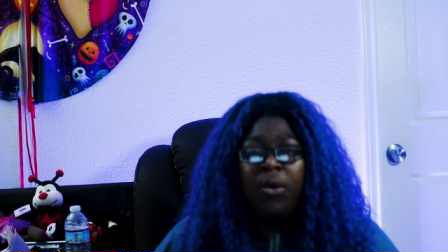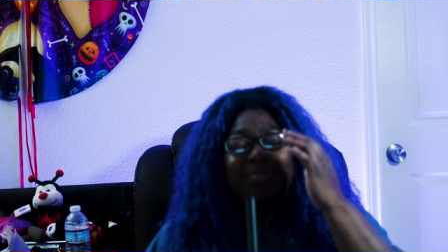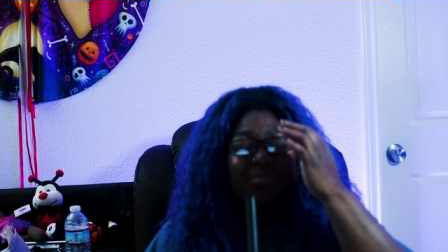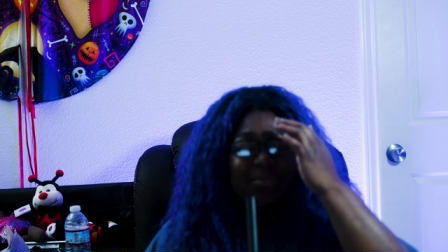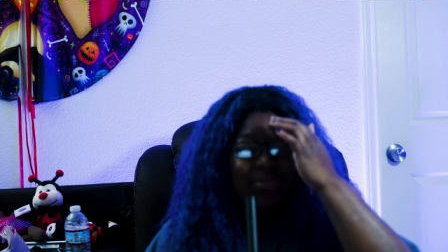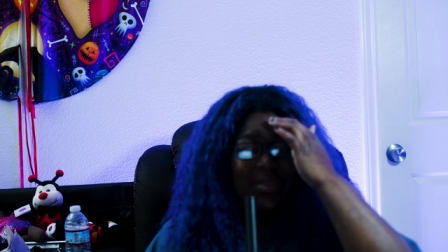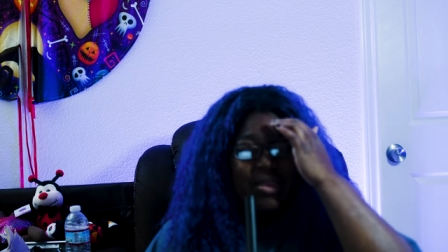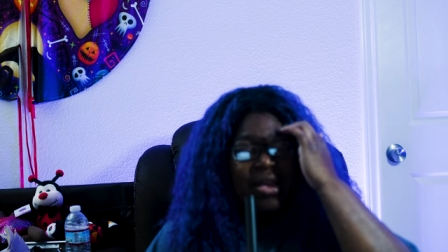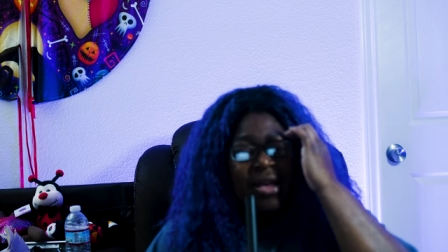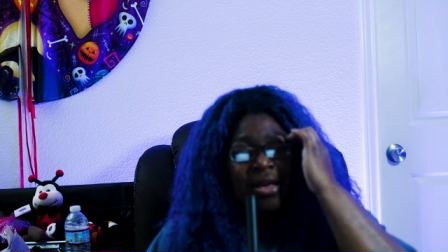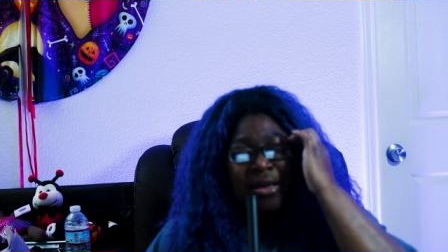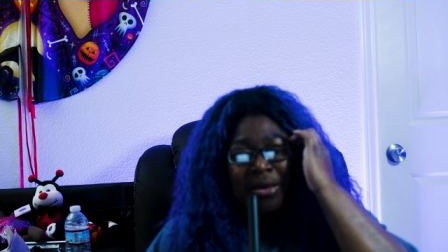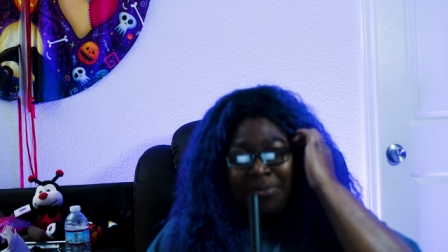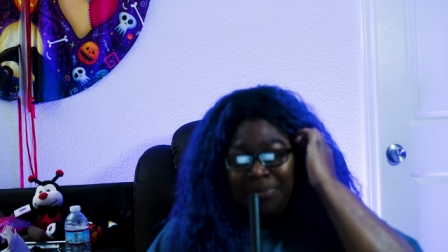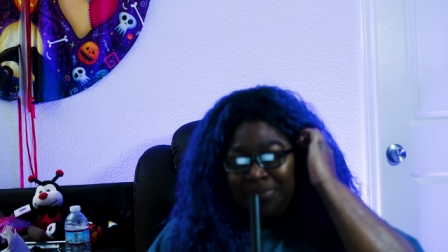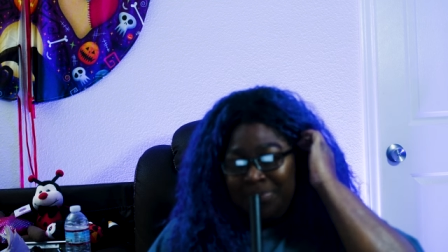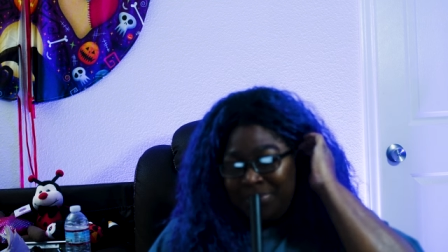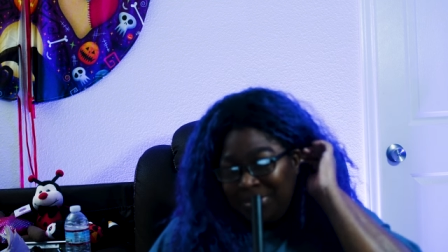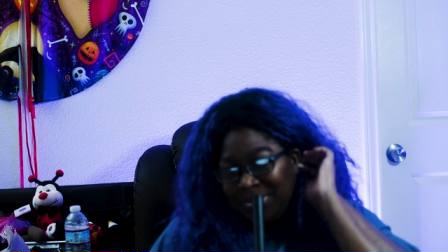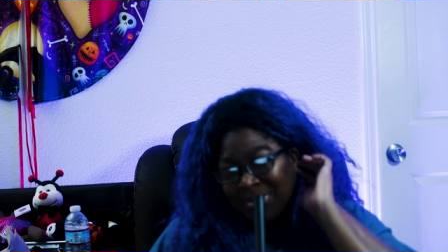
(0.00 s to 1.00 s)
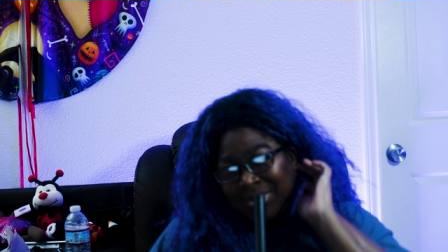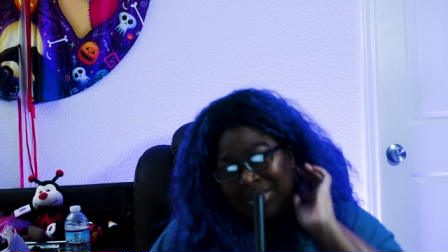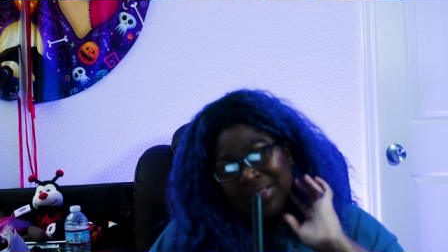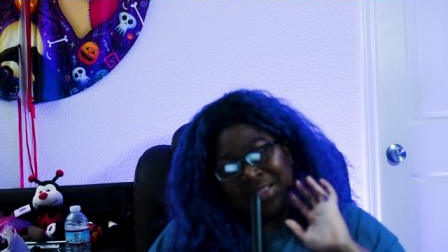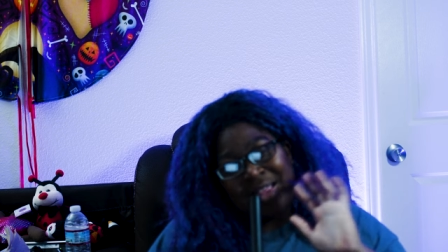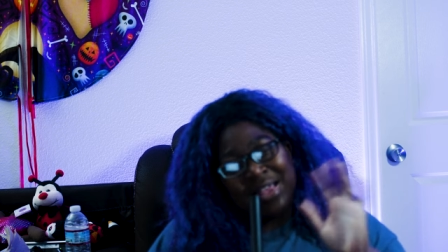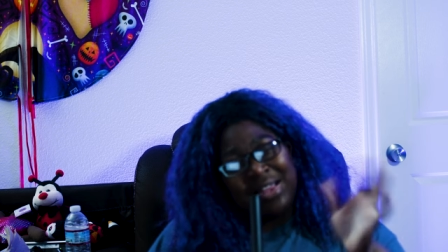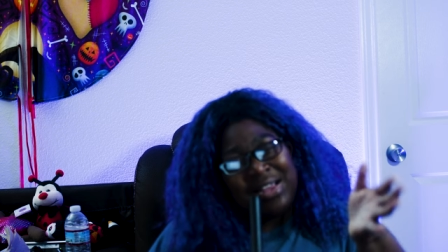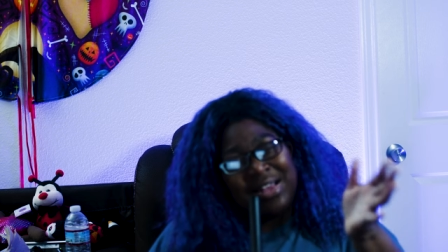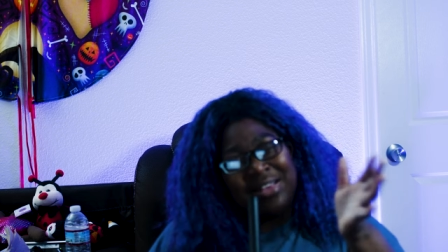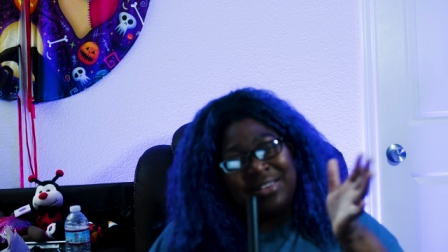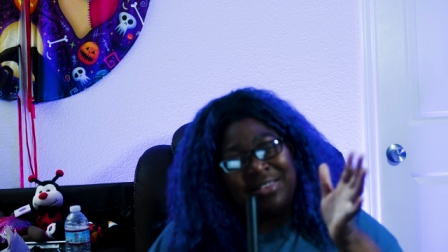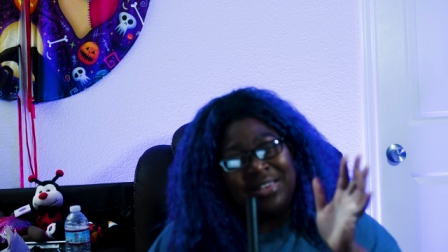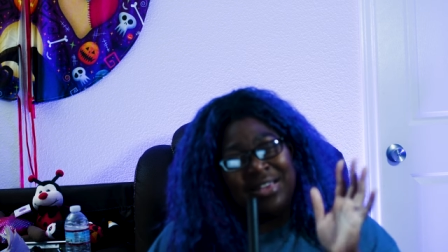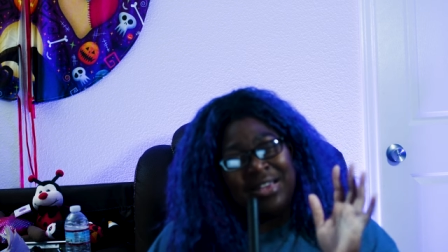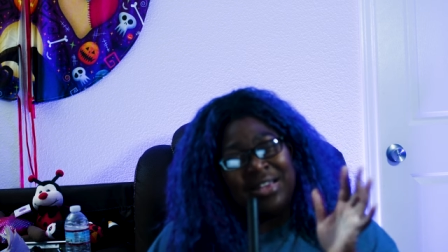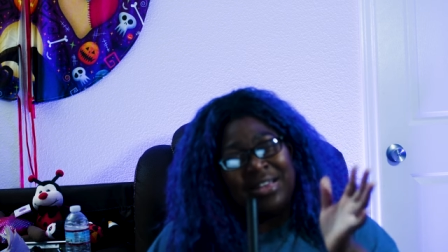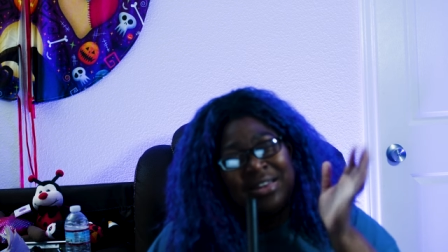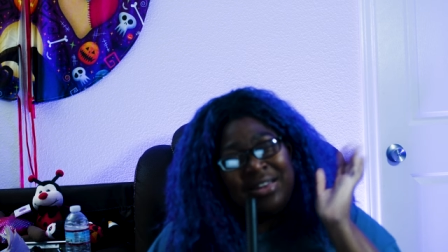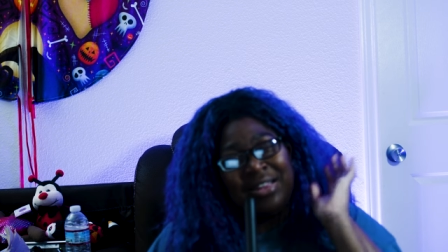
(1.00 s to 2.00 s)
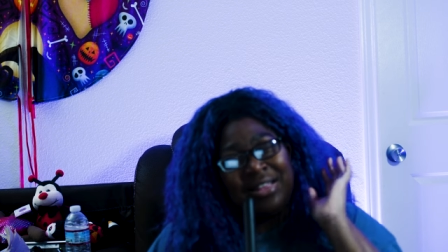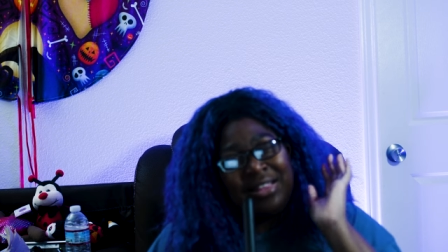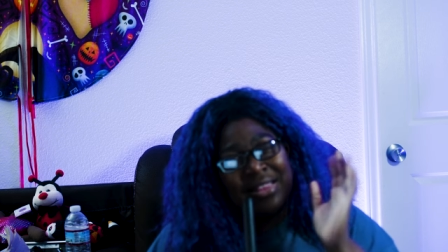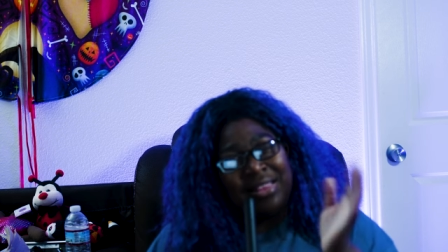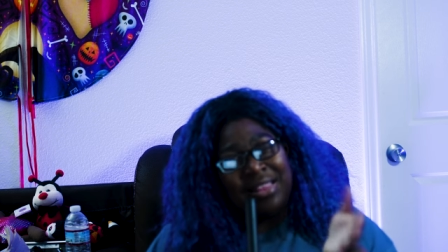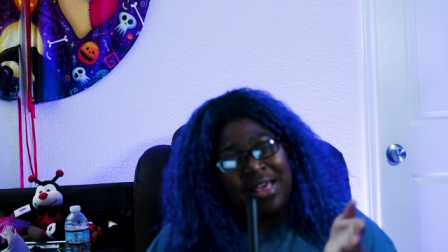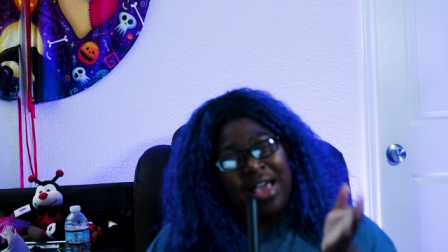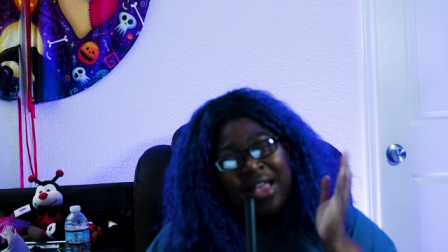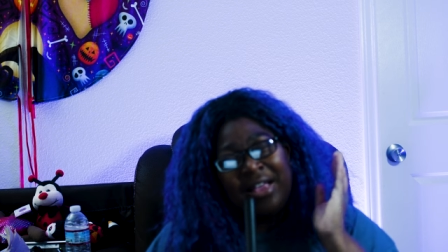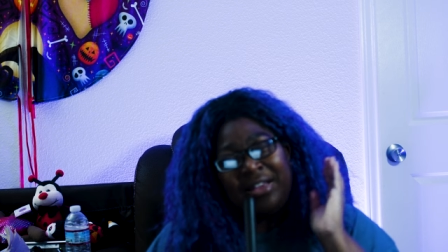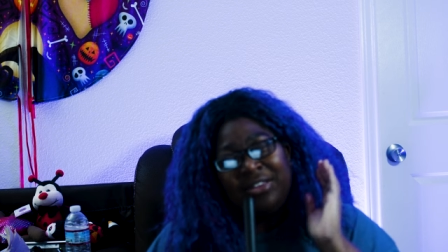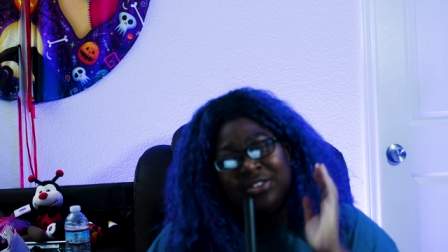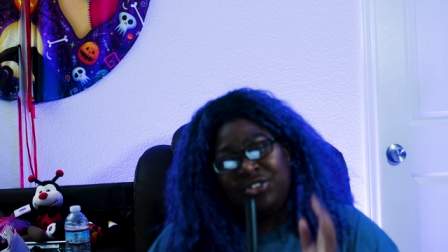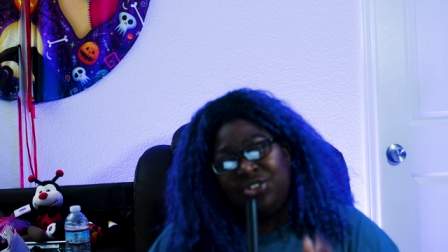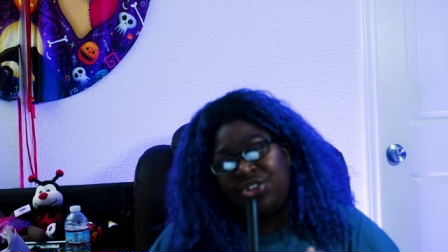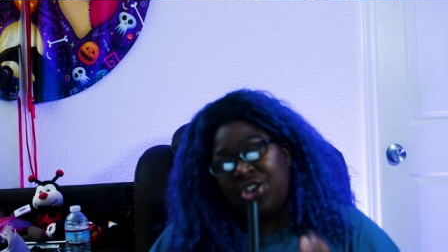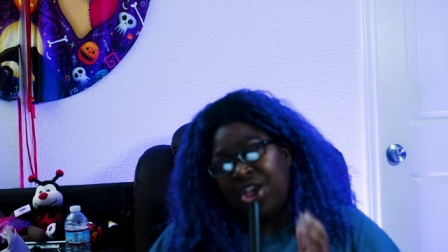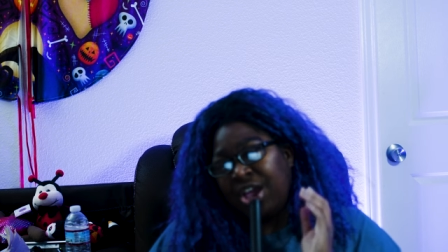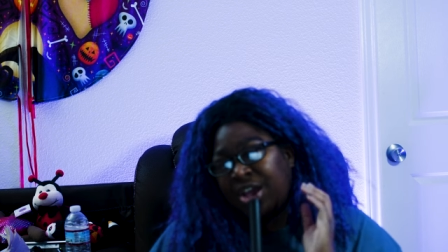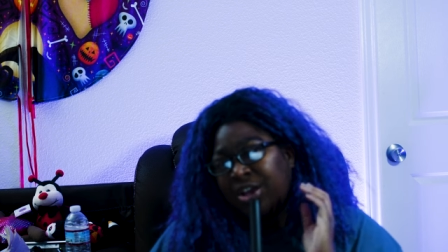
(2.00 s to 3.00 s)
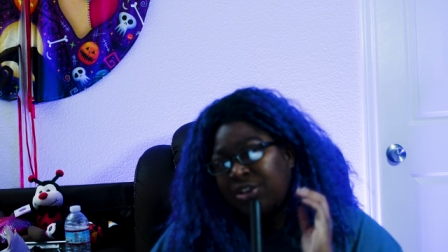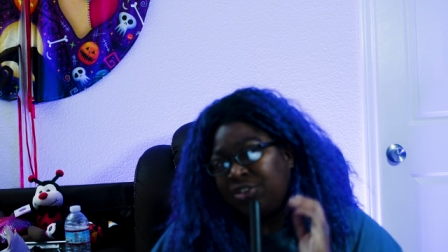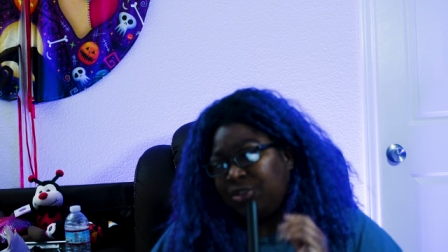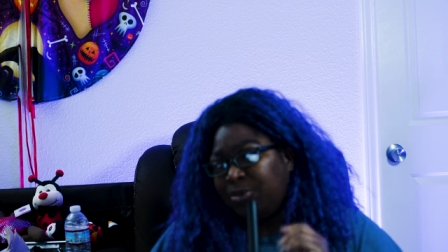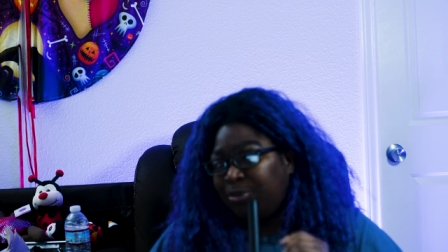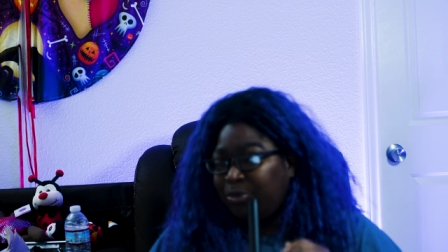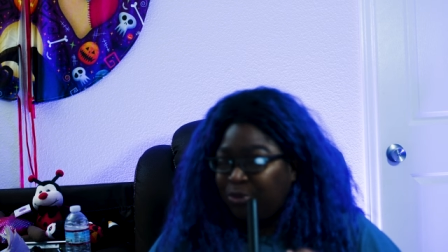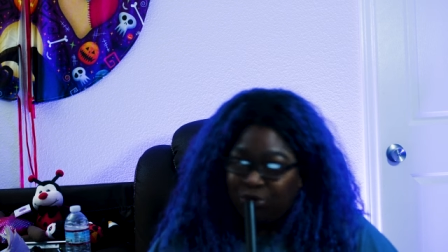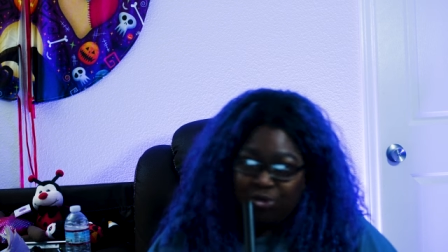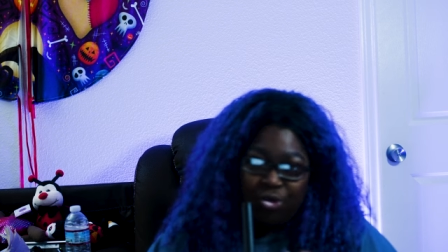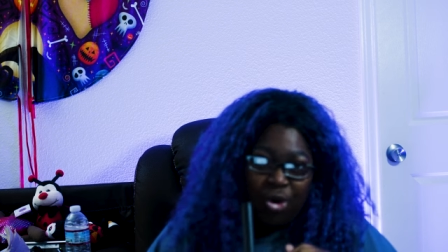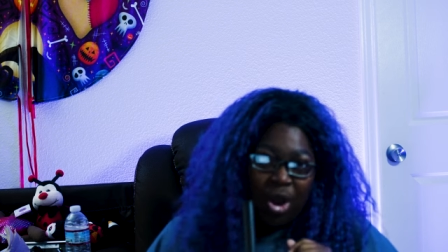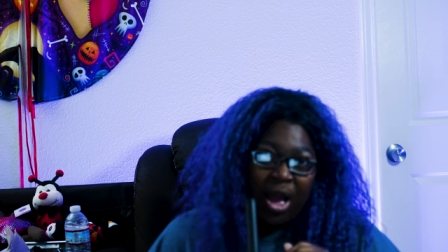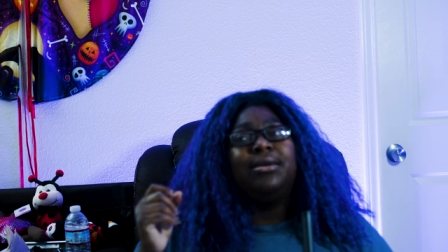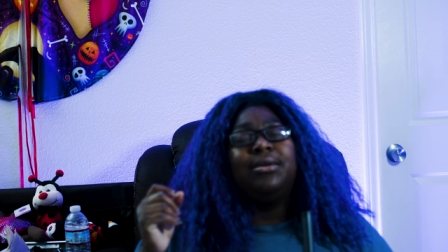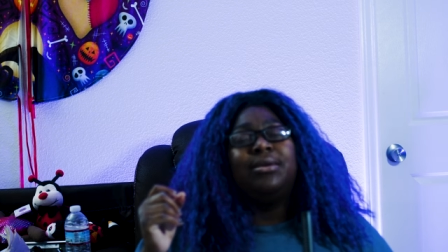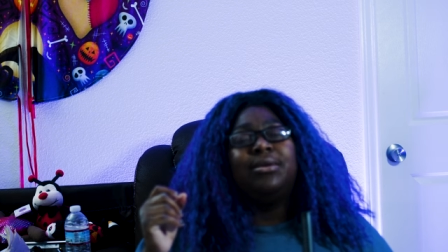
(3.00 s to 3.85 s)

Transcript: Um, but like I said, like, share, subscribe.